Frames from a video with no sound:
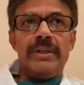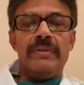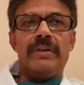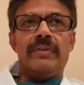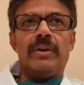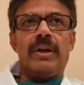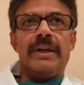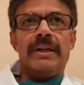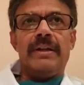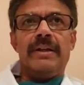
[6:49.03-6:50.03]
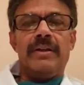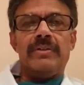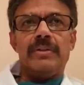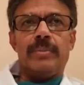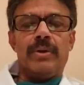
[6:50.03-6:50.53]
Even if the chronic kidney
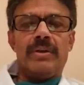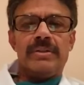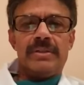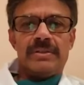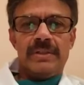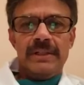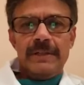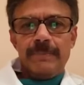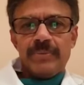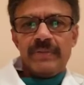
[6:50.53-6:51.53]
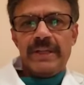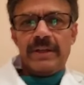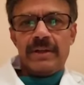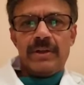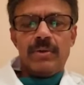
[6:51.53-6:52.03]
disease progresses, we
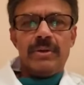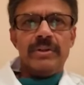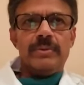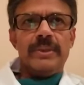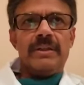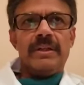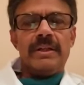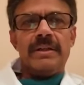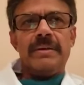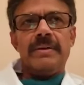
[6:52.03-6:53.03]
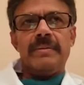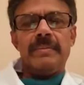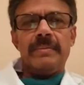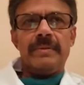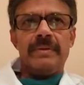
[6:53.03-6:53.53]
can control this with
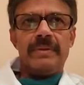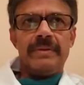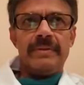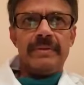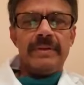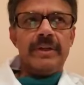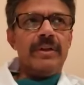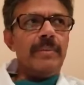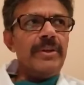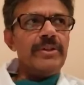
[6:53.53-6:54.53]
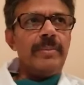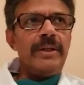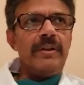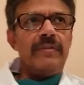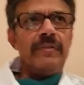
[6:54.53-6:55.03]
regular
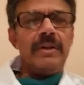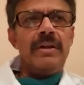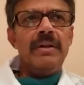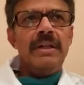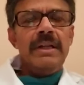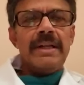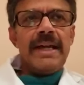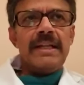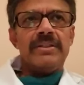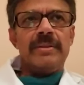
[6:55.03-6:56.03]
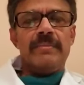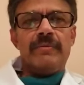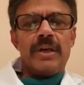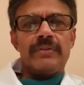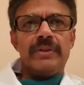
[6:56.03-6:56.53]
measurement of calcium,
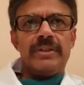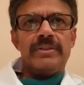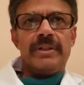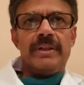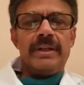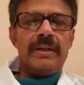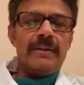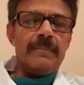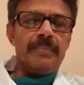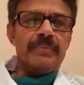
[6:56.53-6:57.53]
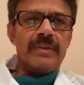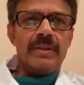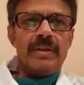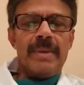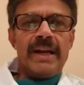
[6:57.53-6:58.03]
phosphorus, and
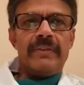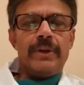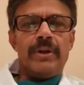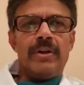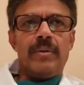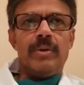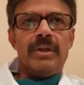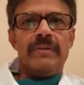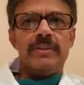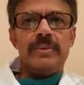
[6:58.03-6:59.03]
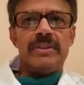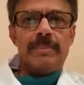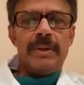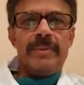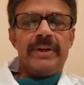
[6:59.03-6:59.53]
parathyroid hormone levels, with
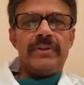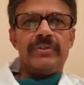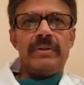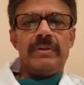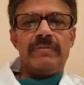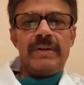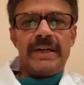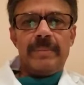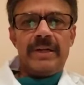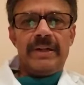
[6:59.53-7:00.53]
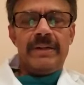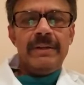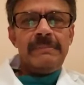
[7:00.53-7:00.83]
supplementation of vitamin D.